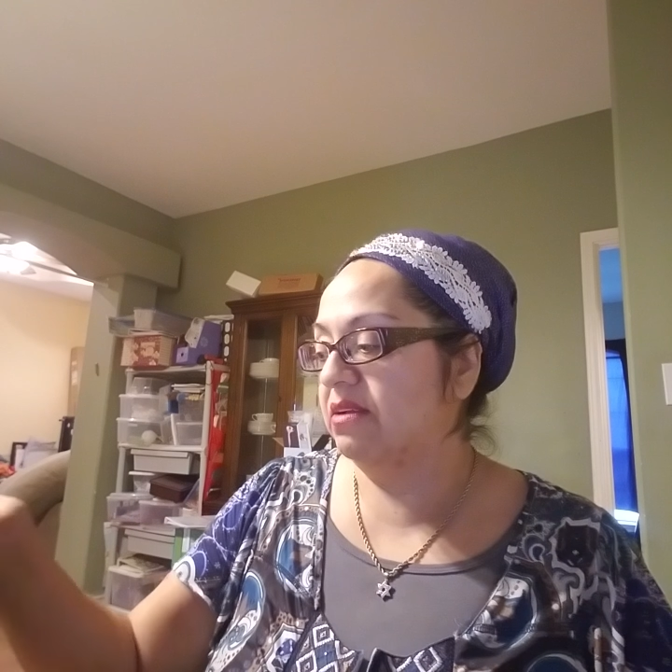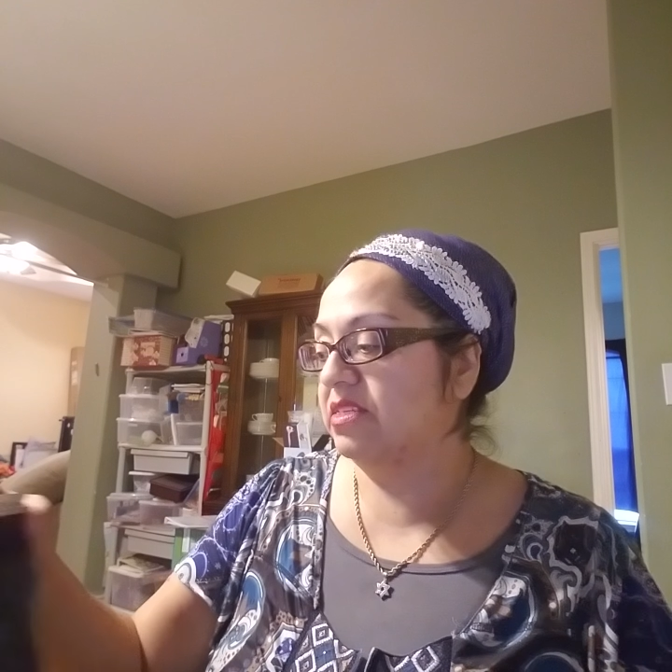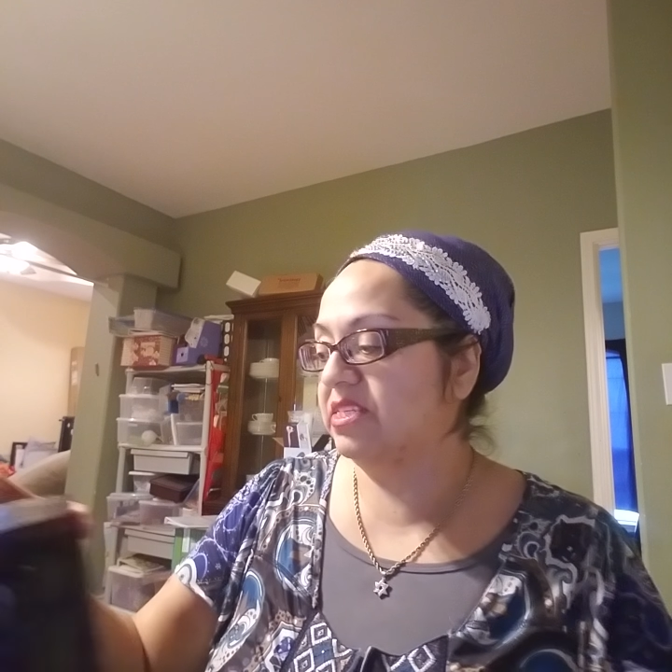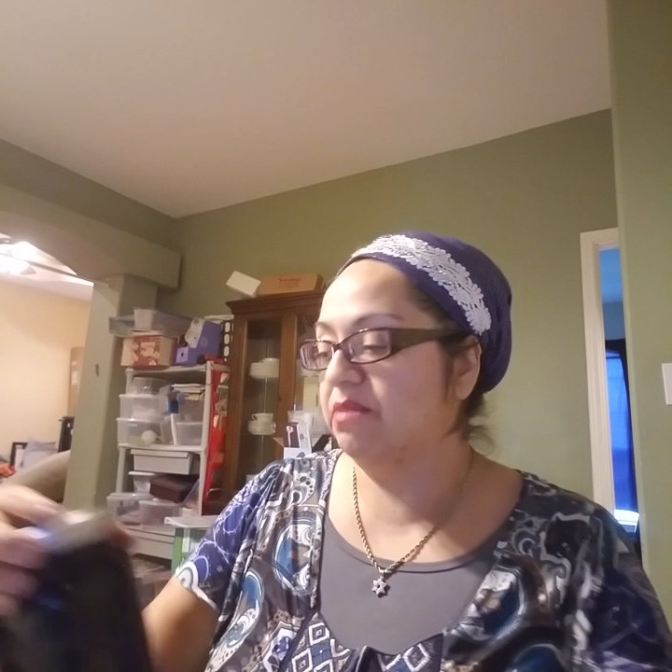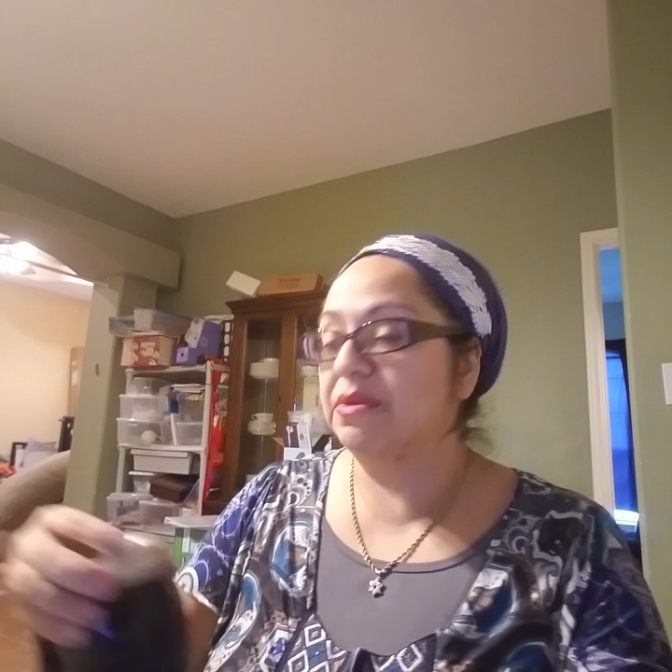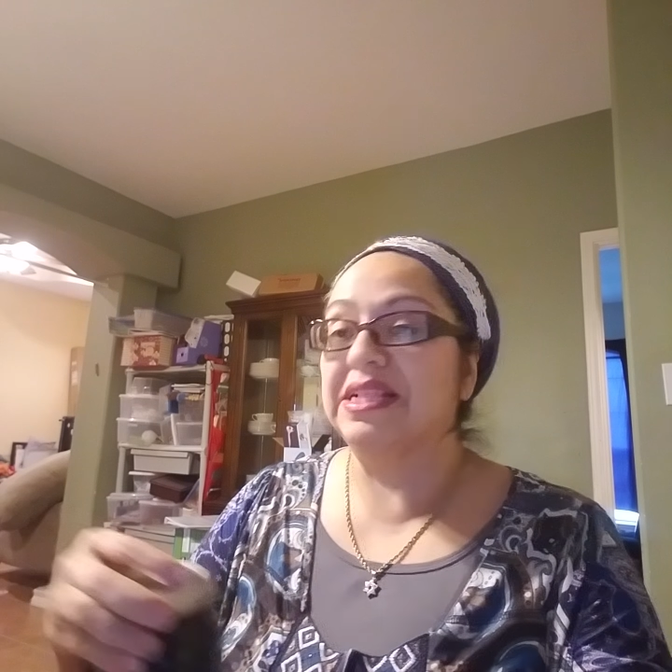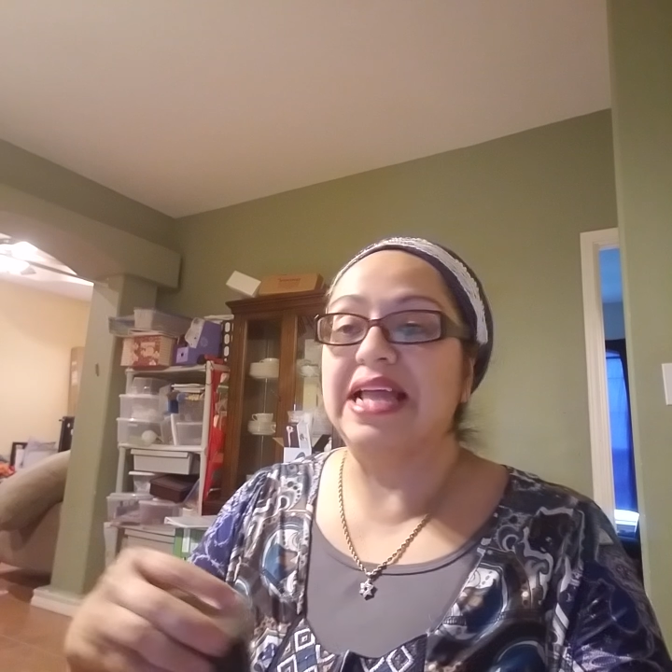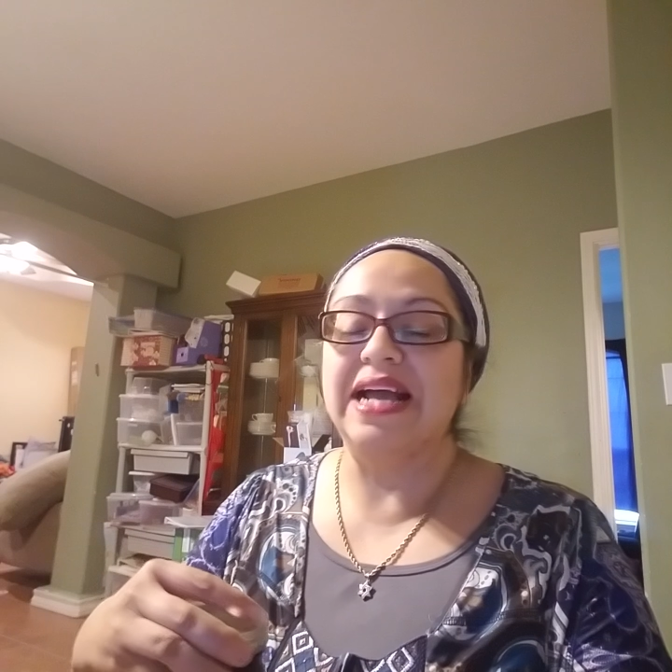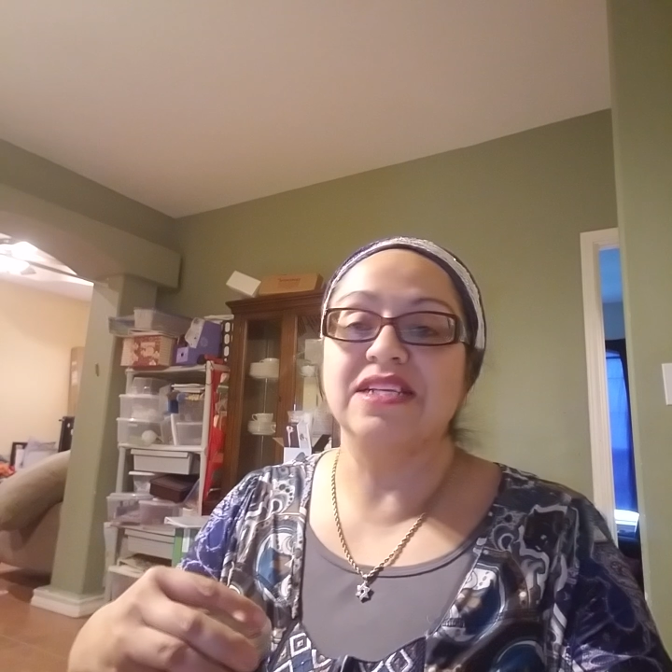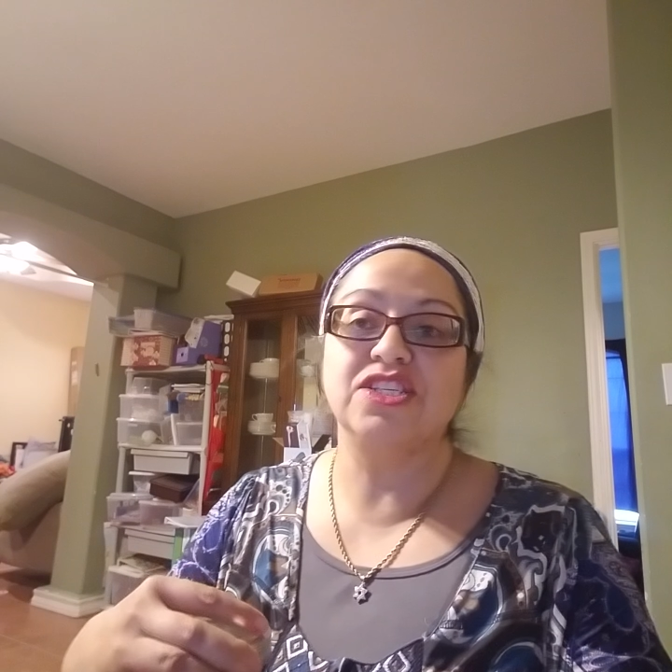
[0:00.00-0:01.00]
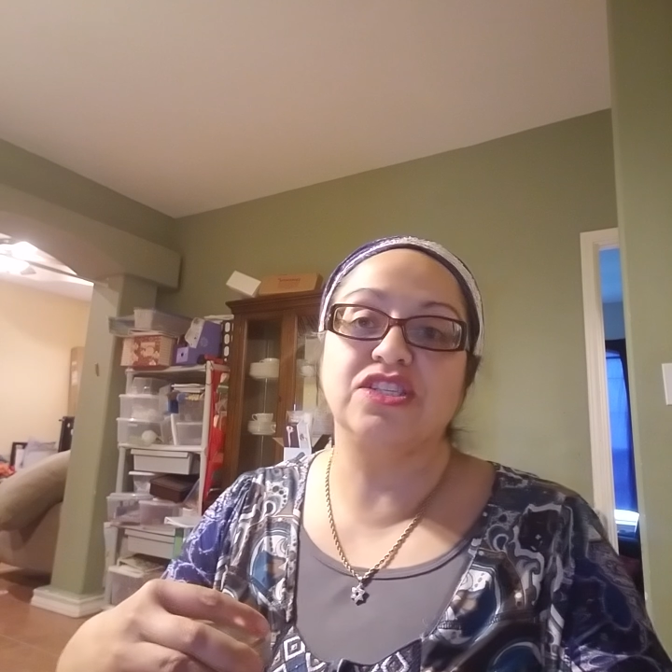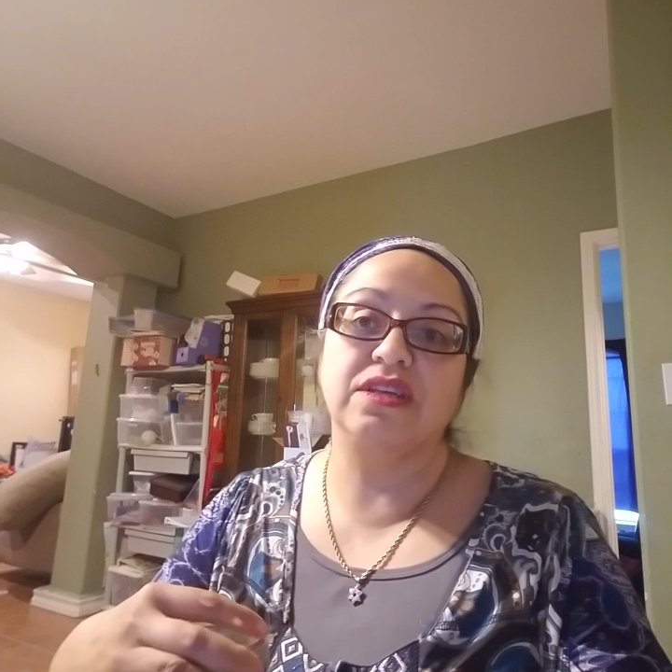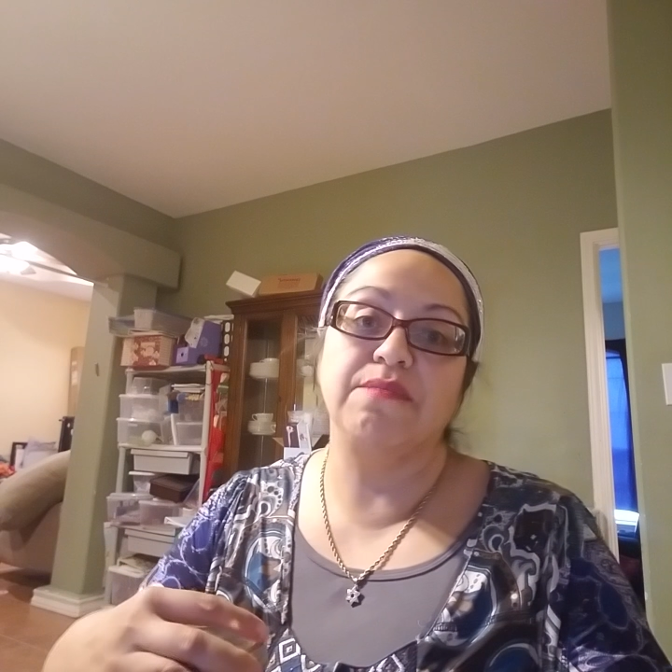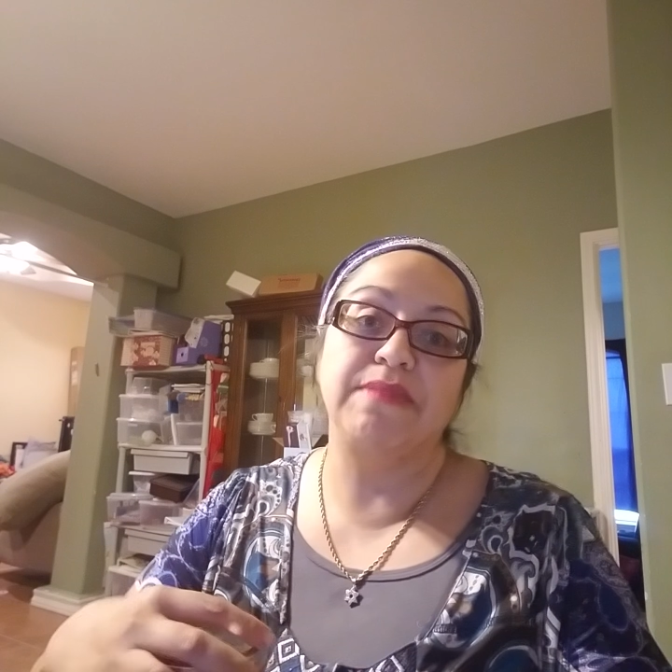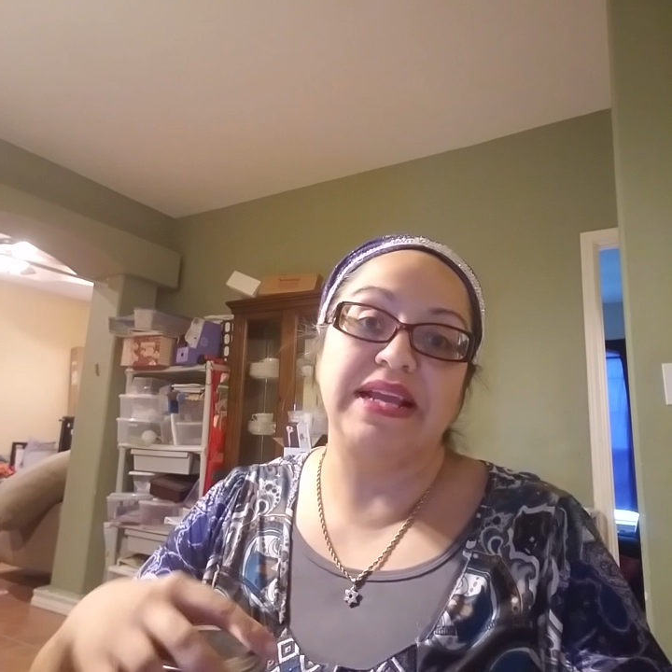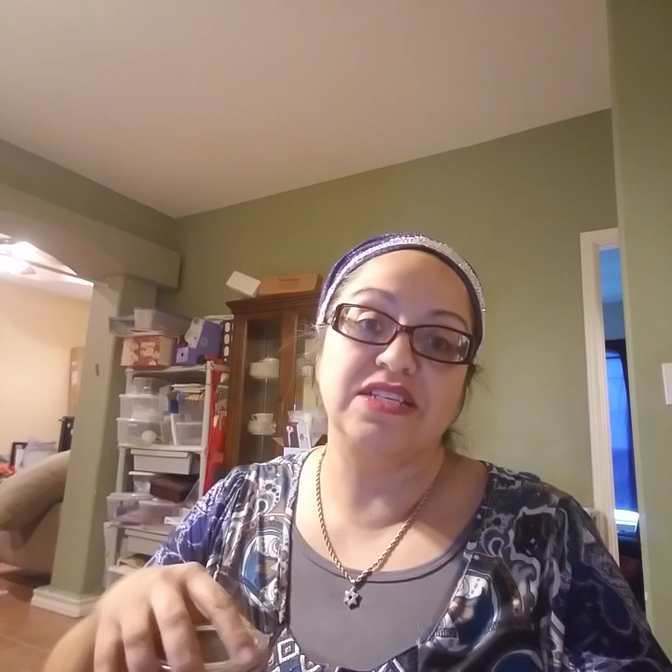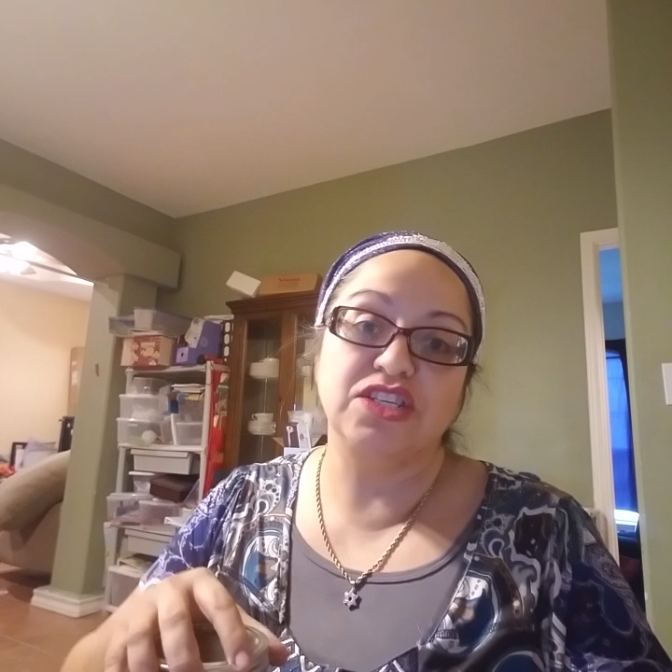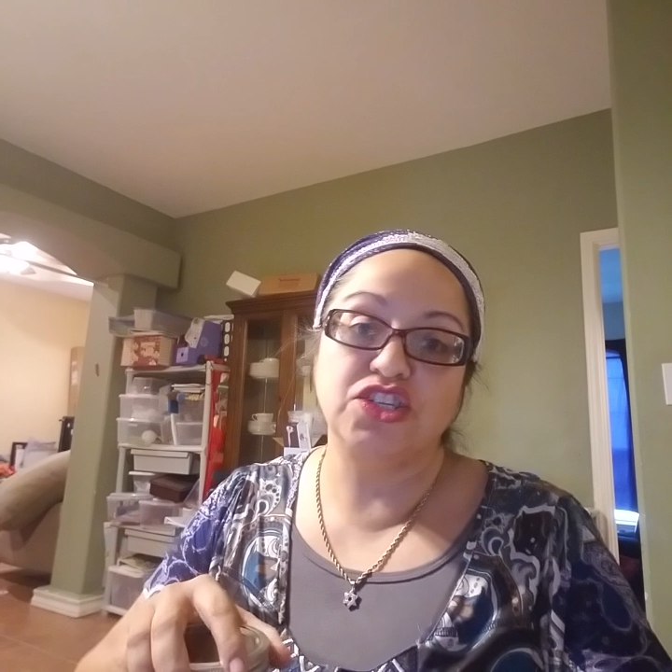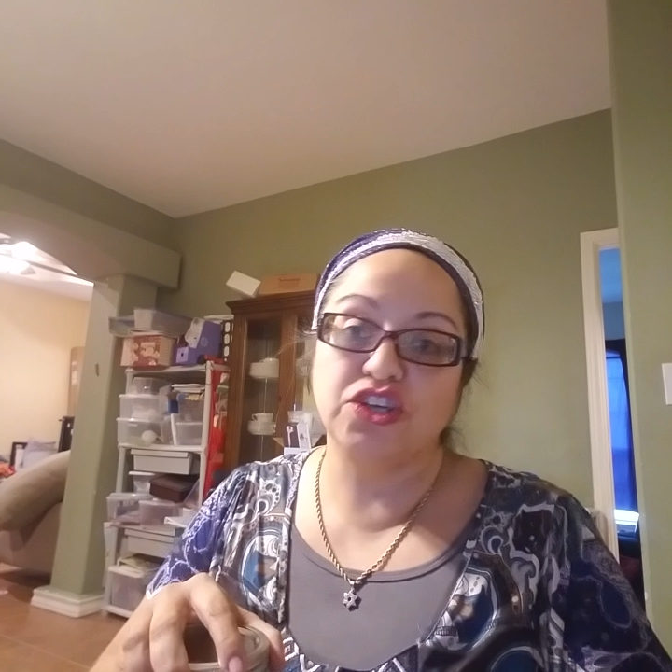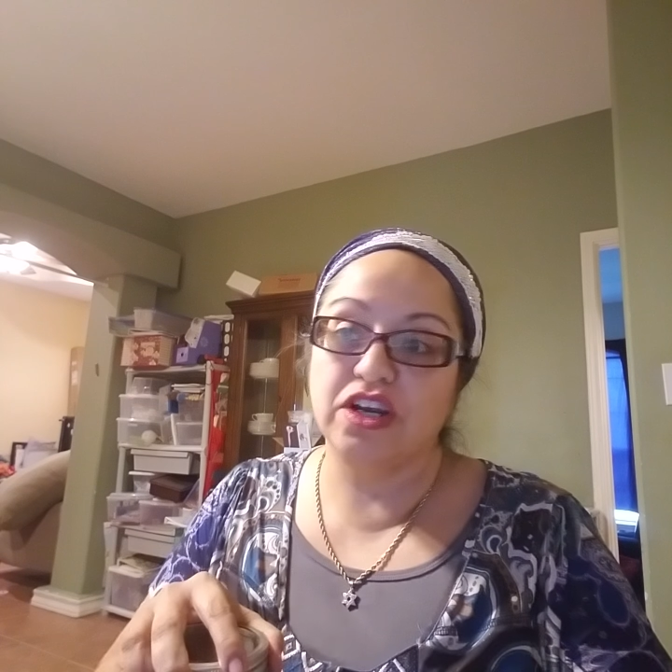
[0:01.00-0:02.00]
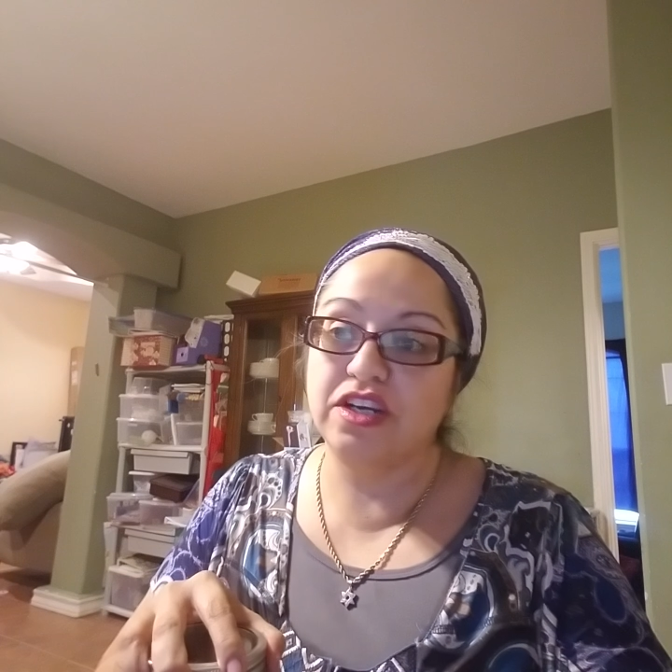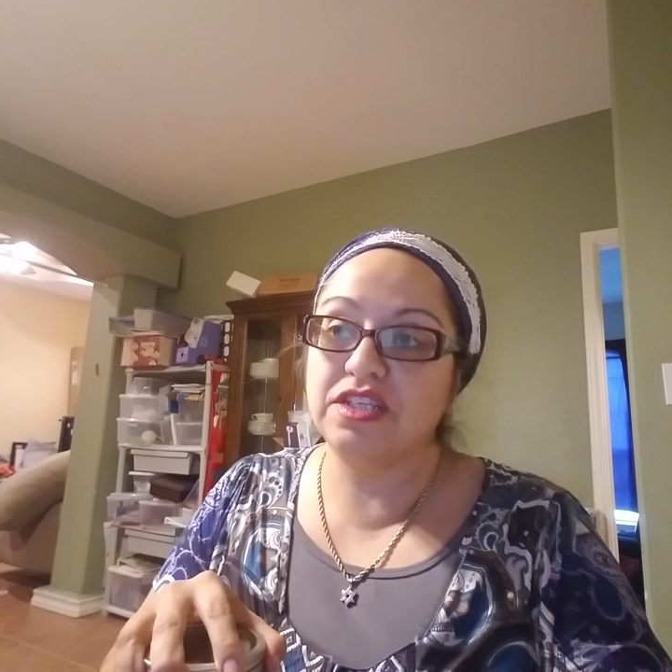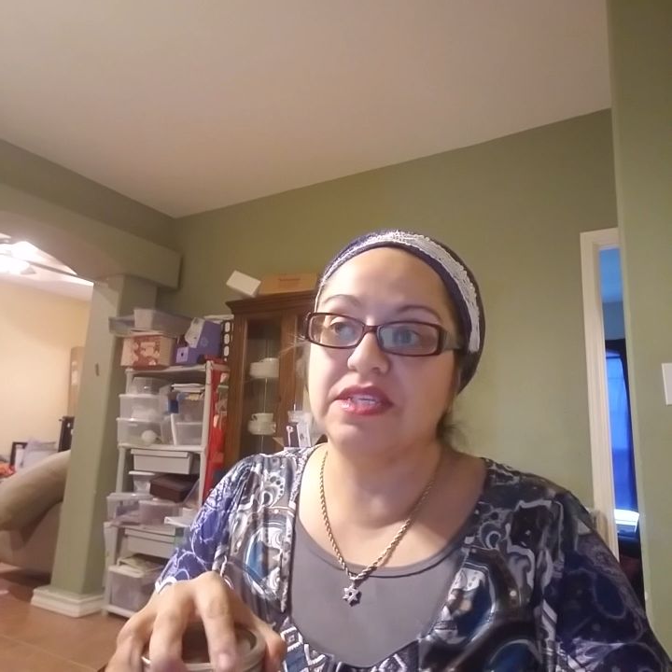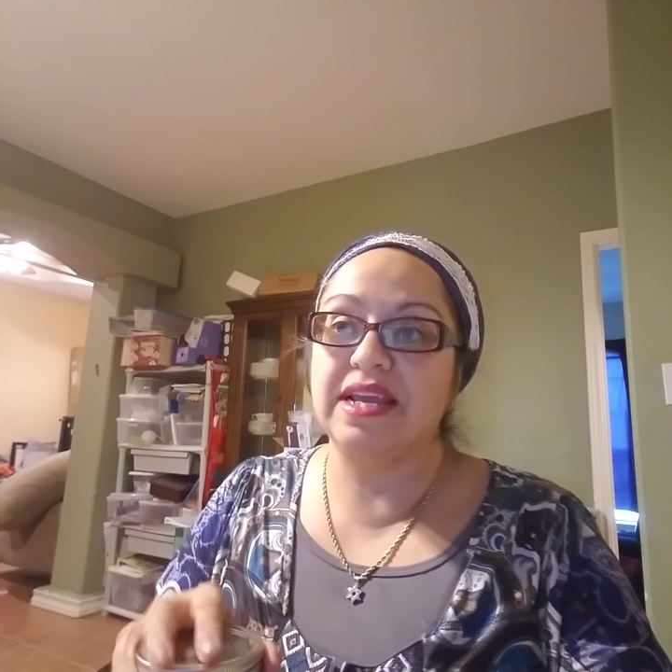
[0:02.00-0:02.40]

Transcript: some glass mason jars,